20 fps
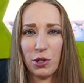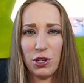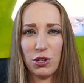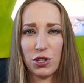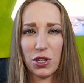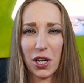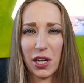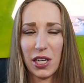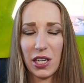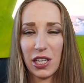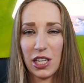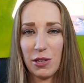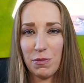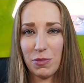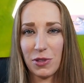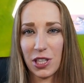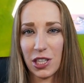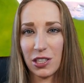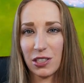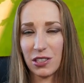you try to keep
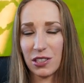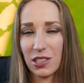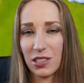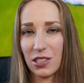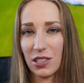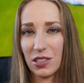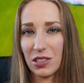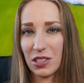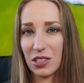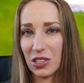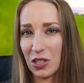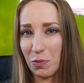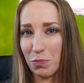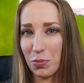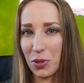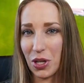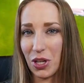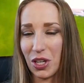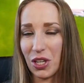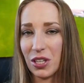things
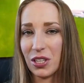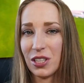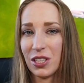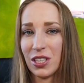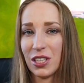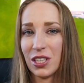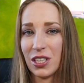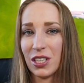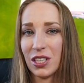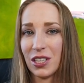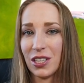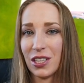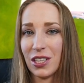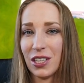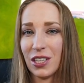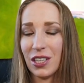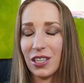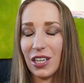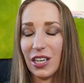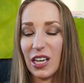simple,
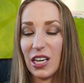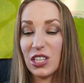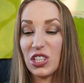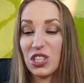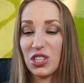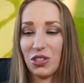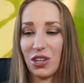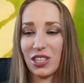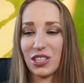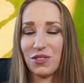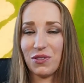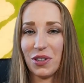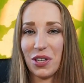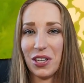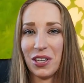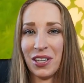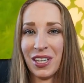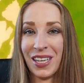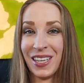it's stressful.